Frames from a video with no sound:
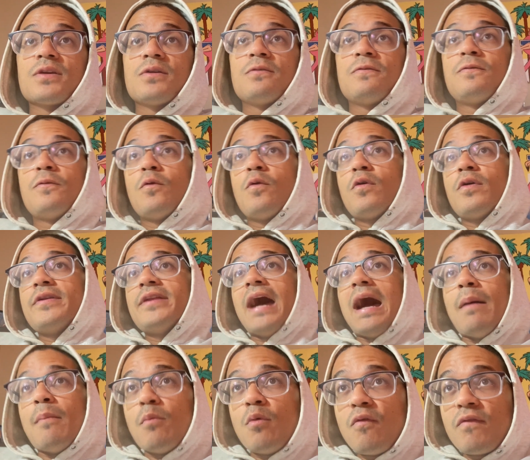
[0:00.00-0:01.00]
for
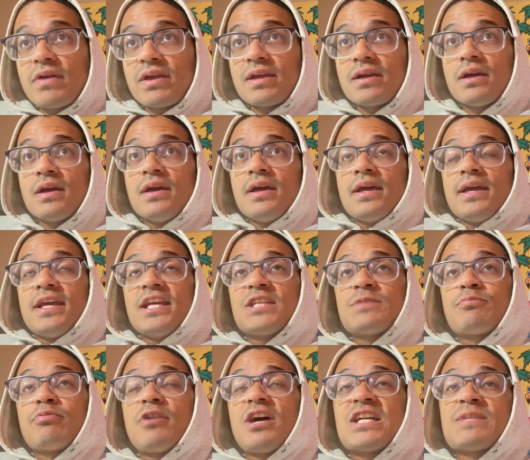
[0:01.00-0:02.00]
not moving his
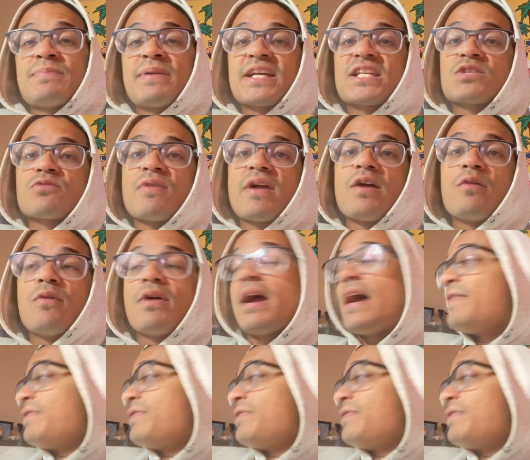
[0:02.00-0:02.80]
prospects the right way, I